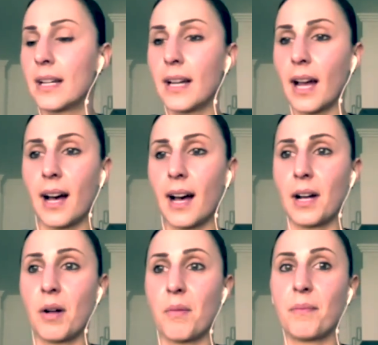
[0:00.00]

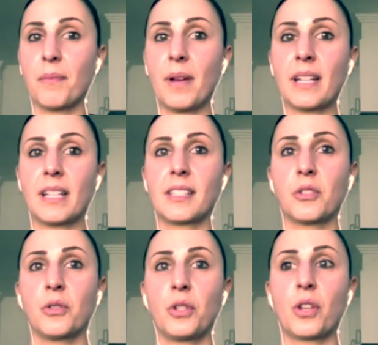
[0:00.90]
And until
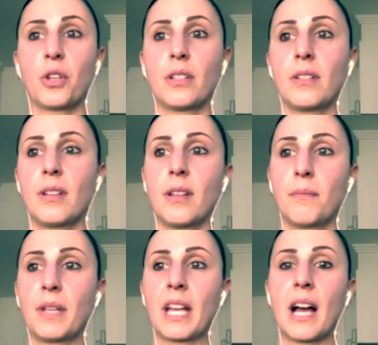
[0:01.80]
you can
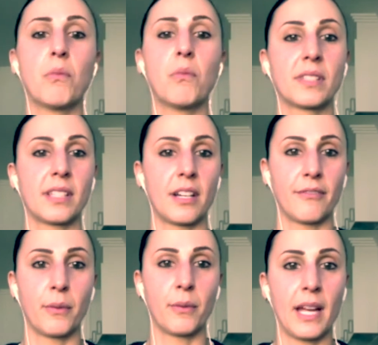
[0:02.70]
become more
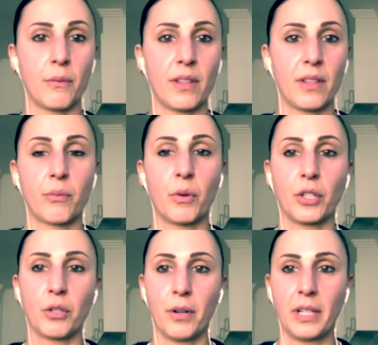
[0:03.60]
self-aware with what
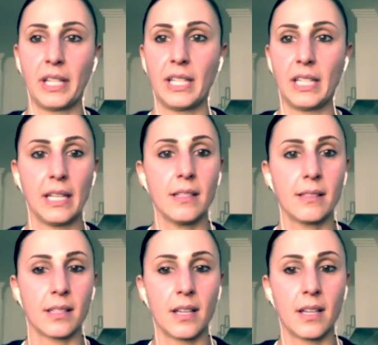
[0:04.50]
your body needs,